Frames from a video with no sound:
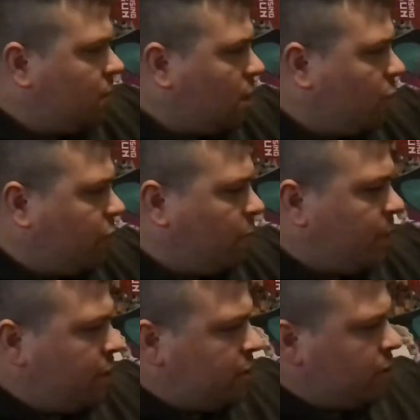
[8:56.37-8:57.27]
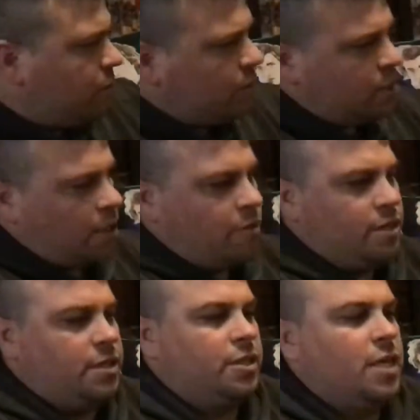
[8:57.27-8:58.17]
With your miniatures, they always
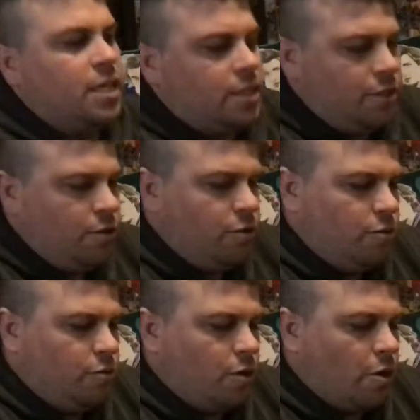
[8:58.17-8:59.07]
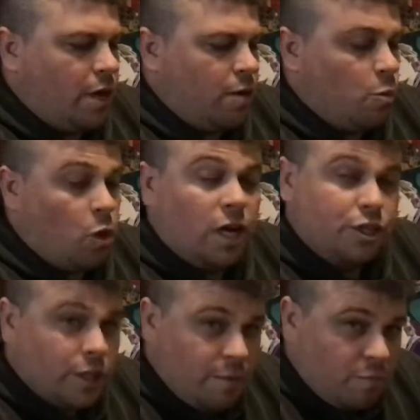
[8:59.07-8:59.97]
suggest you go ahead and wash
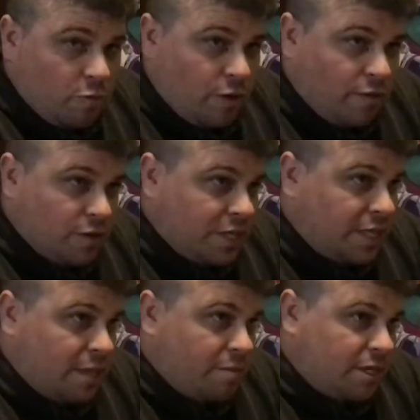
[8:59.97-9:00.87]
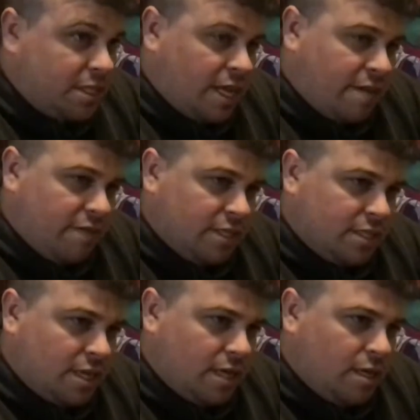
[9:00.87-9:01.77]
them when you first get them, because they have this
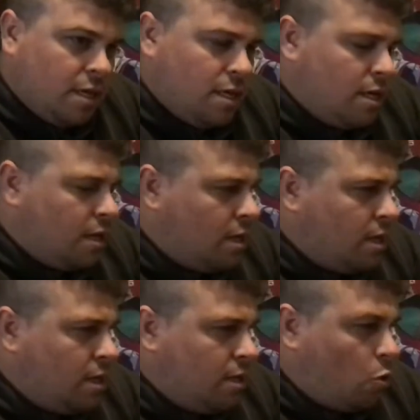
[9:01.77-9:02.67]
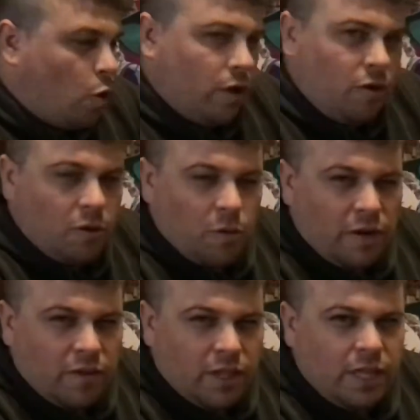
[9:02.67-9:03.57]
oil or
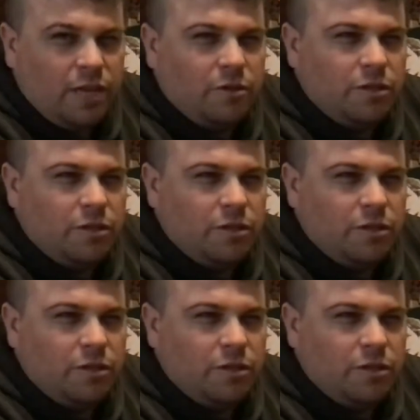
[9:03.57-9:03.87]
whatever that they use